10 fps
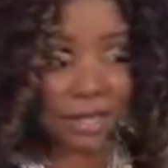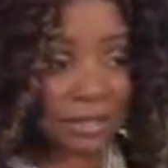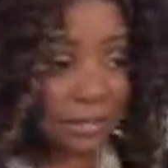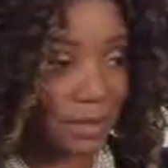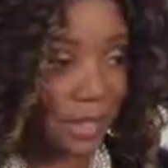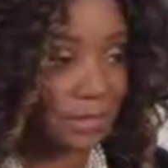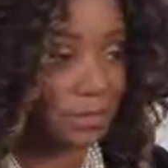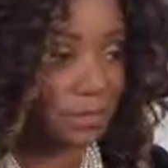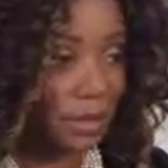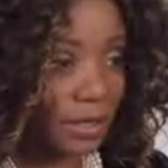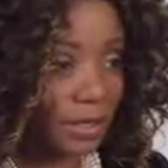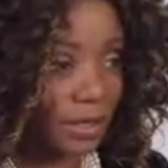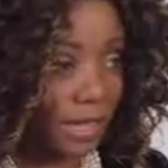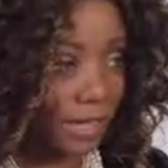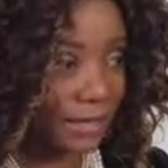as
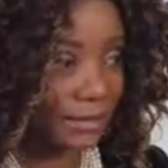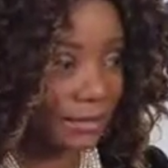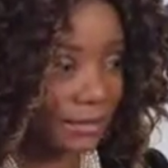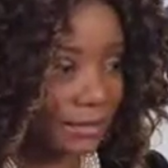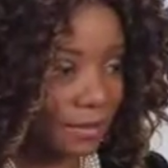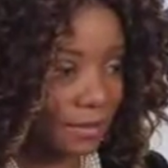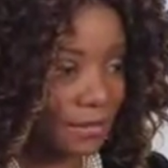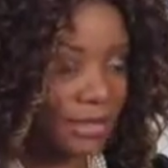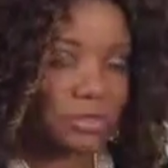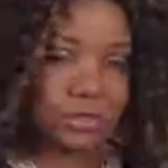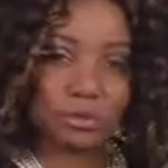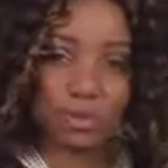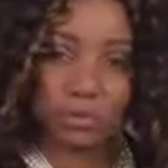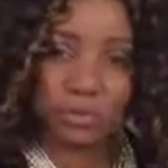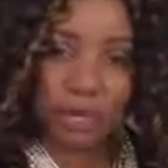well as make sure
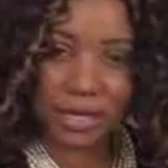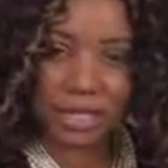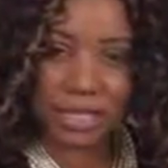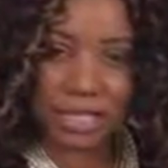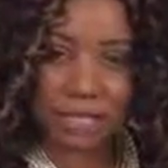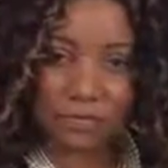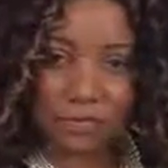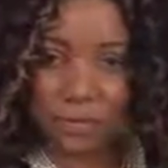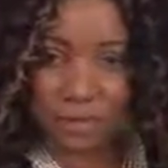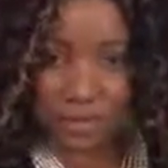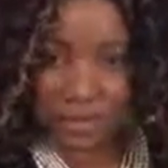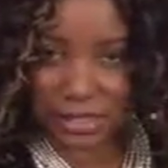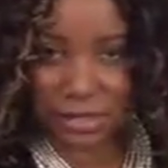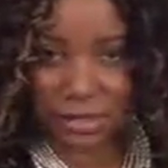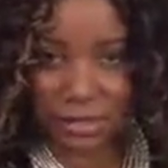that you make an informed
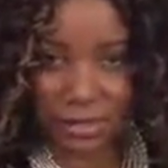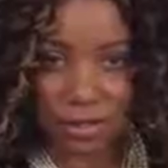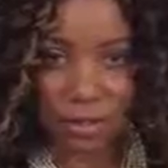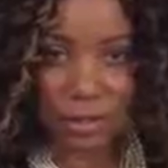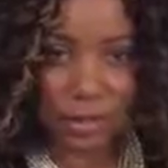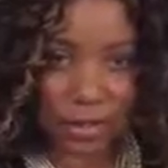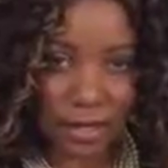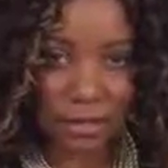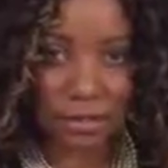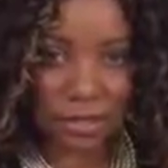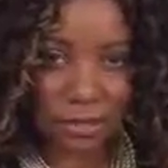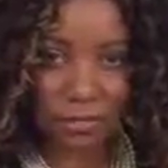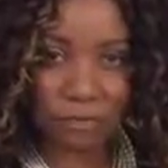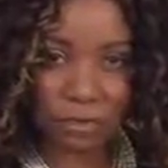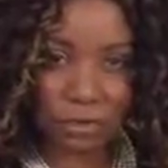decision coming
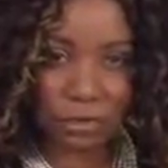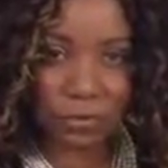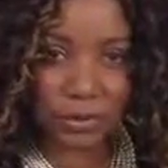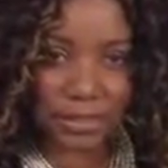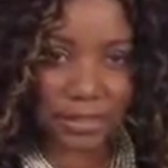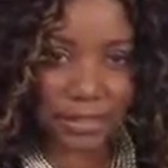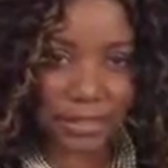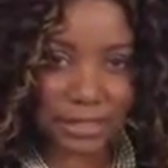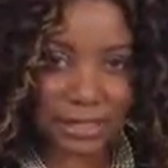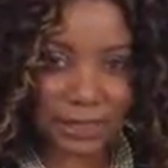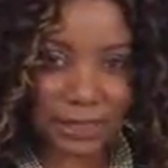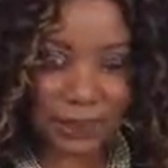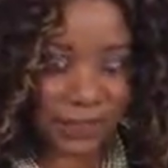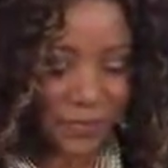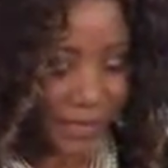November
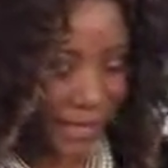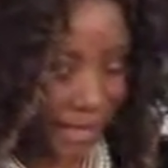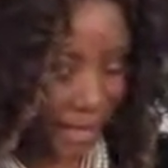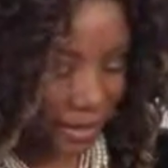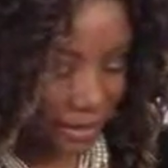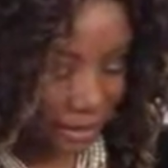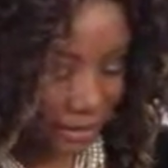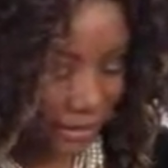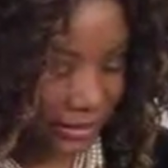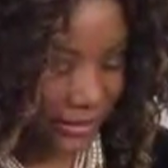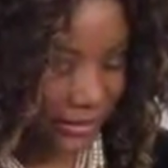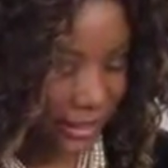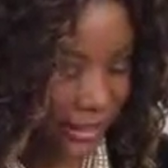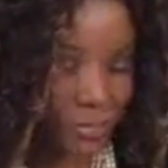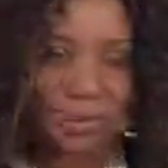2016. I am Angela.
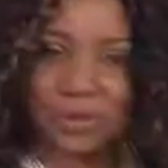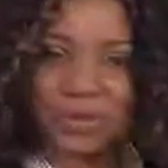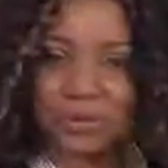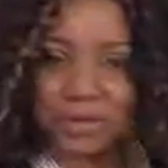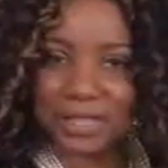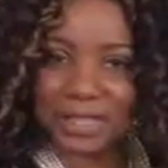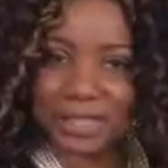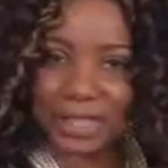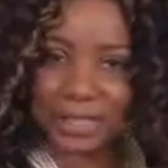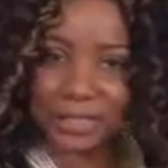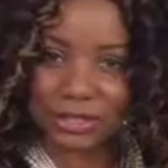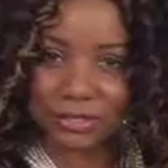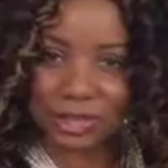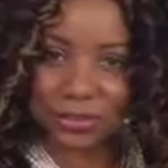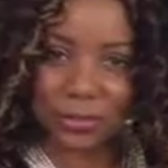I am your host with The Connection.
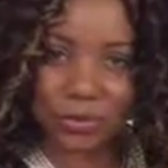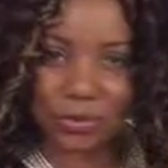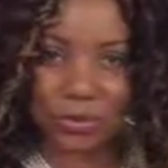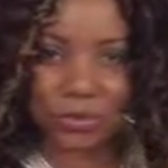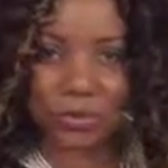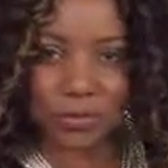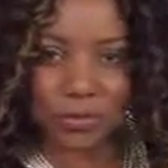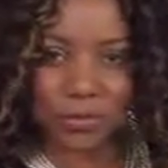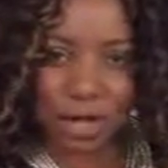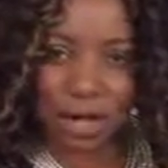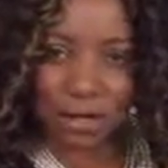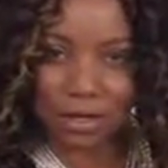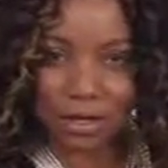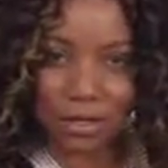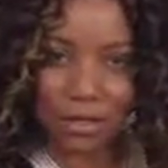That's Real Thoughts, Real Talk.